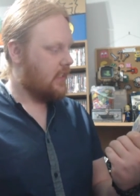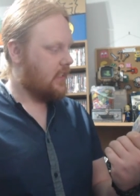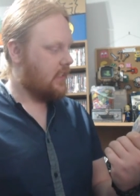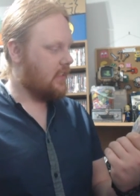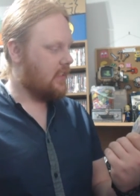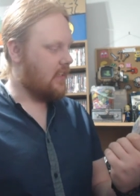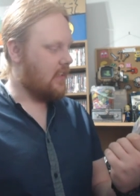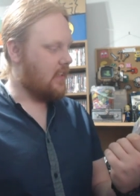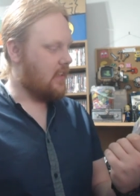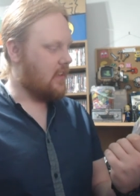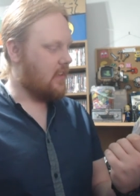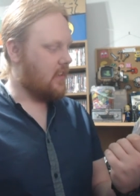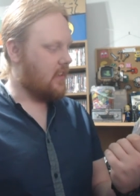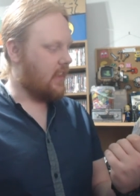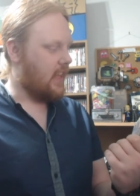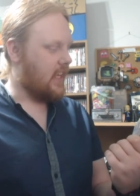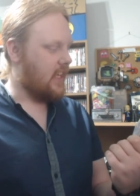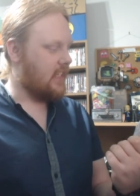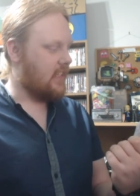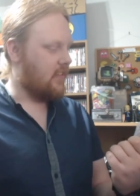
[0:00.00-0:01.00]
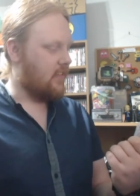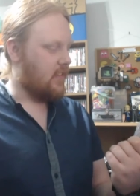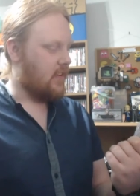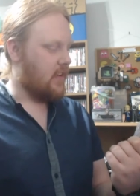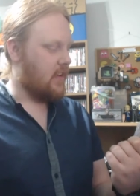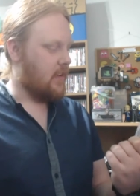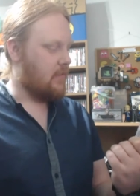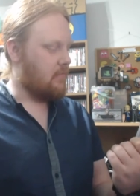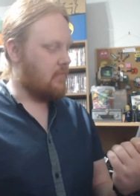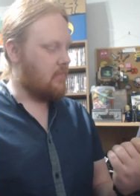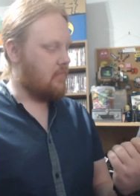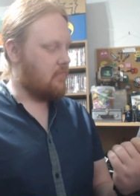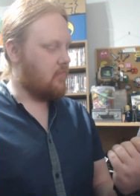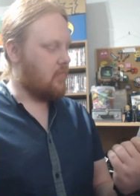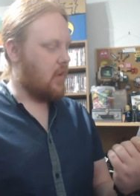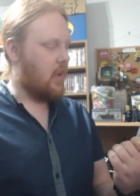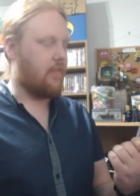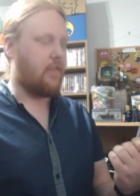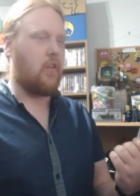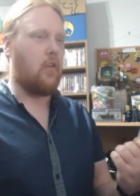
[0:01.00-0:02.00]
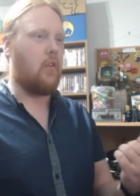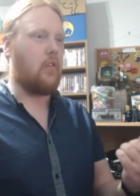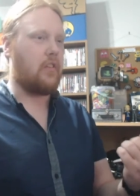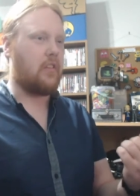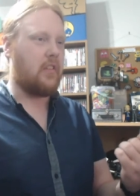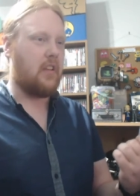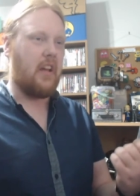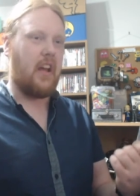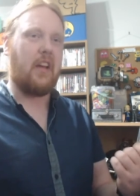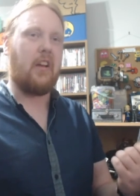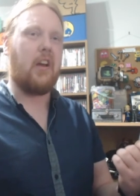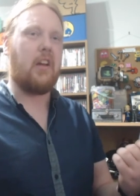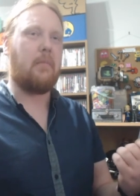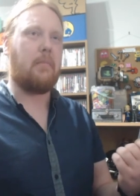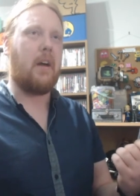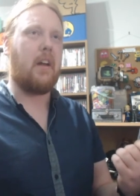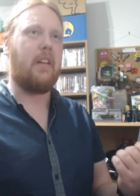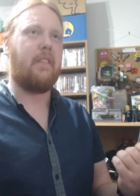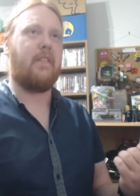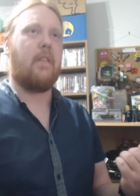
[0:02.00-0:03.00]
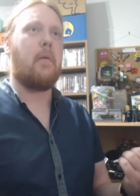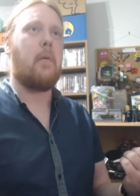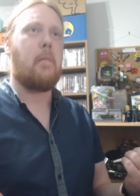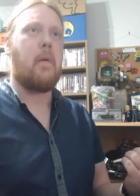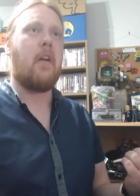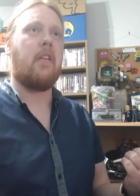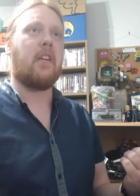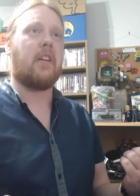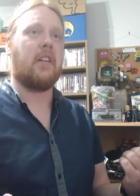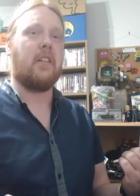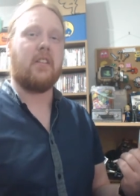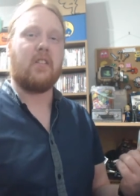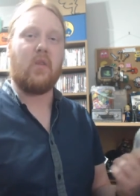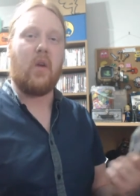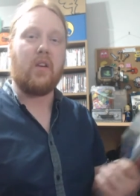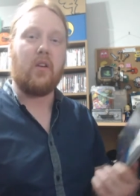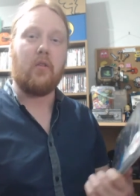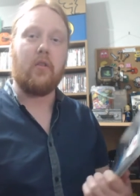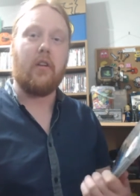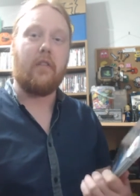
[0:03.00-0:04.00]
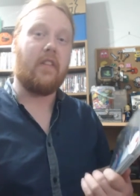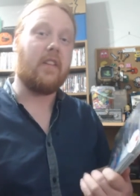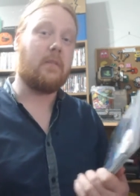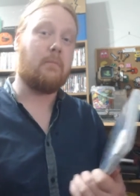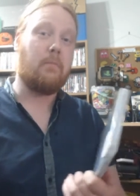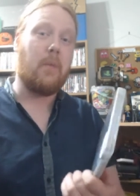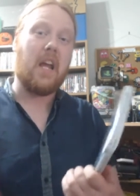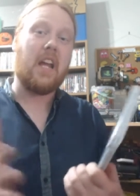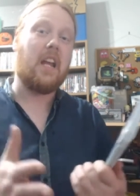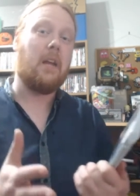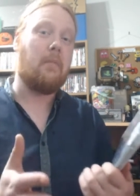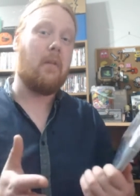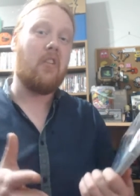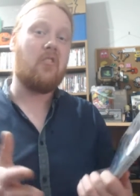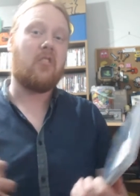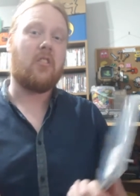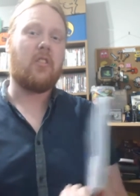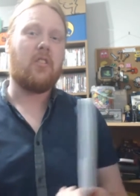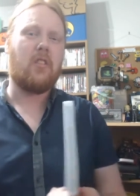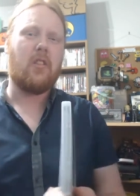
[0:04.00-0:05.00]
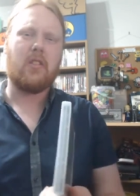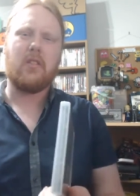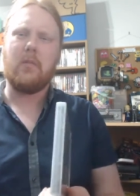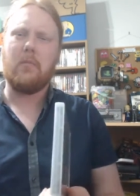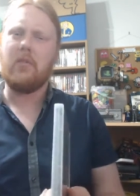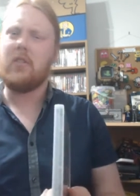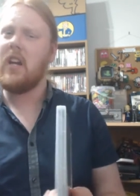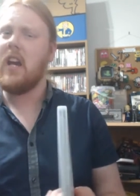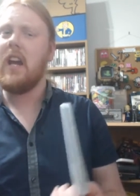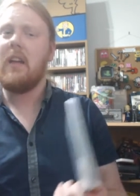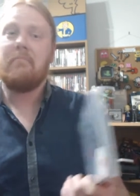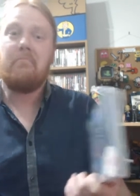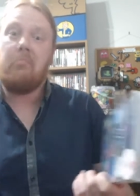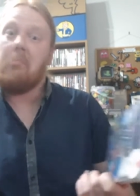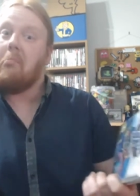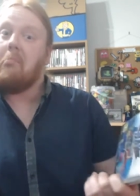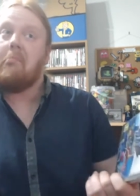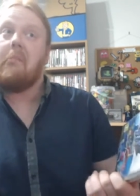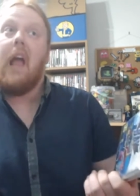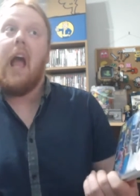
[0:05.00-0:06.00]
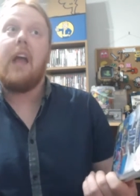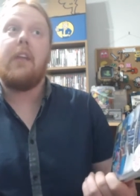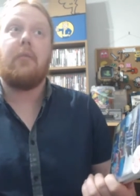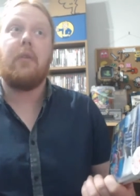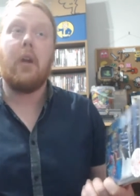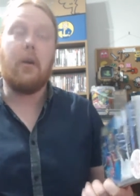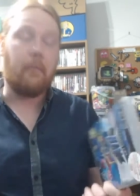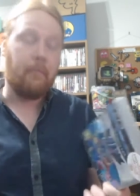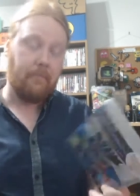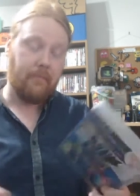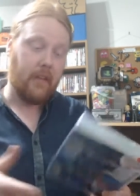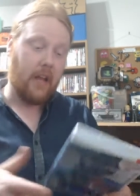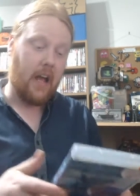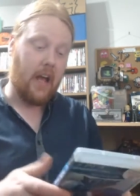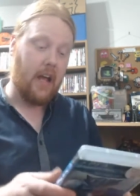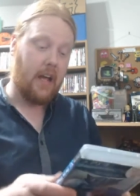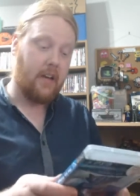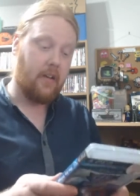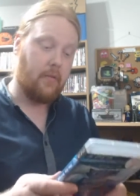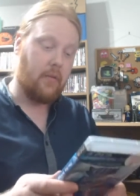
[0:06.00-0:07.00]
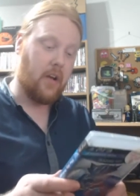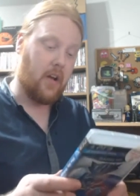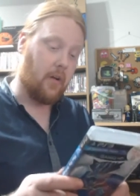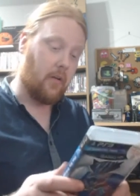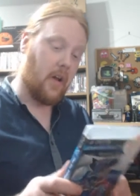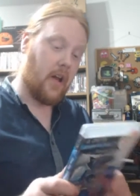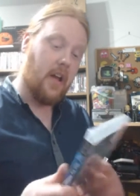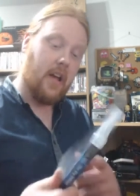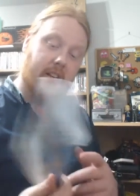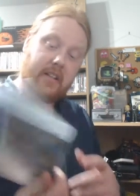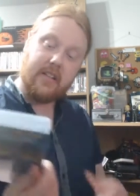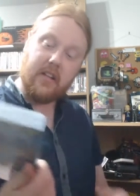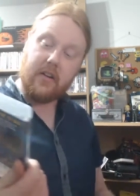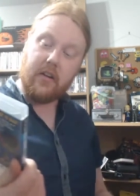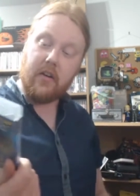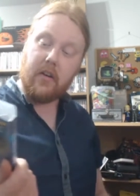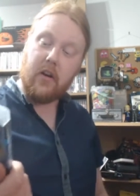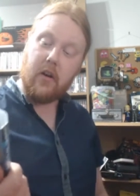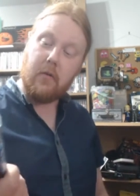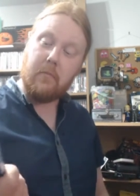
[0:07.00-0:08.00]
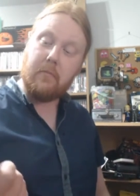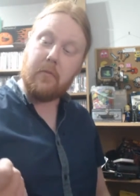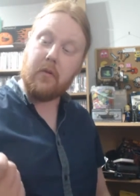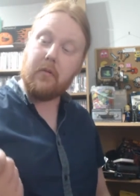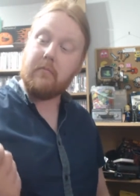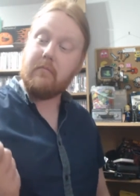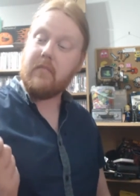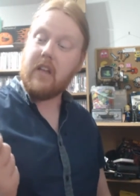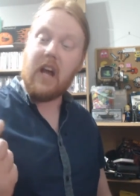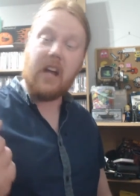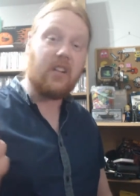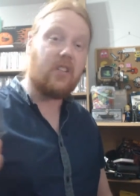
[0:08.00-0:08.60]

Until later, and of course, I heard about it from Americans, so I don't know if it's big in America and not so much here. I don't know. Still don't know, but I